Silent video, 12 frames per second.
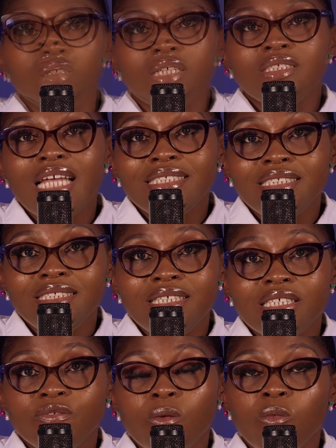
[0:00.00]
The
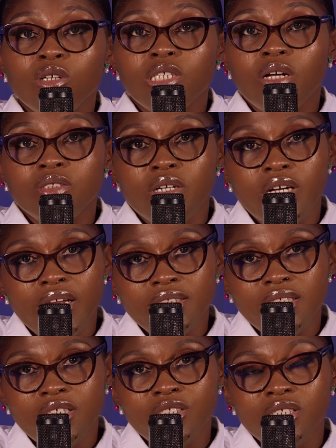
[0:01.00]
statistics from World Health
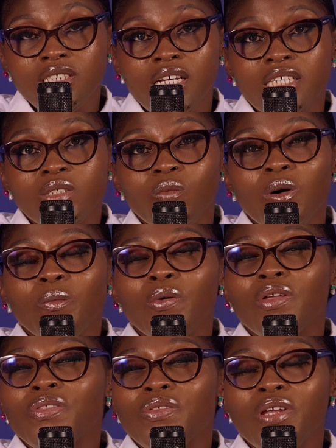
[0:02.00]
Organization says
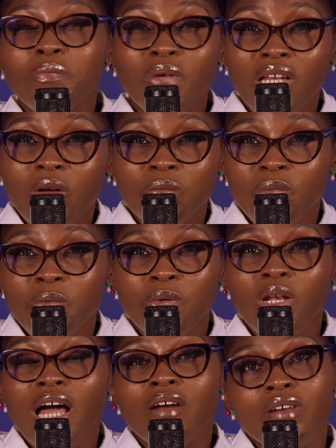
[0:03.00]
1.3 billion
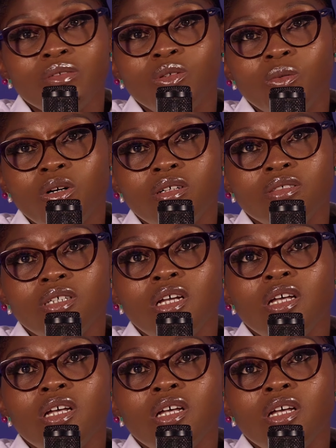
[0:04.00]
people around the world,